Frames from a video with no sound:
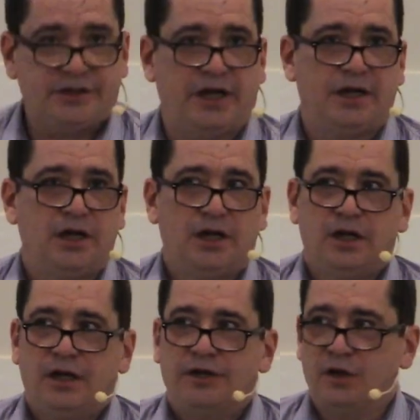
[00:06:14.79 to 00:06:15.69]
that,
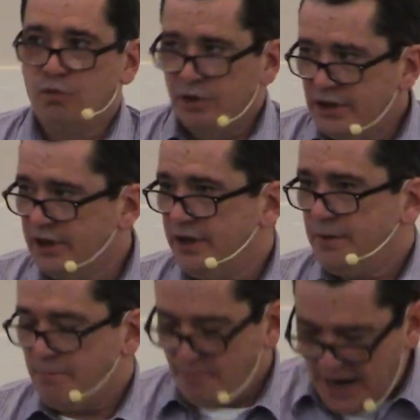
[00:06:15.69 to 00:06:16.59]
that
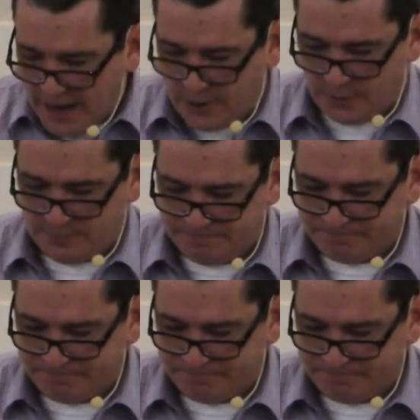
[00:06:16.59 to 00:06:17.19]
really matter.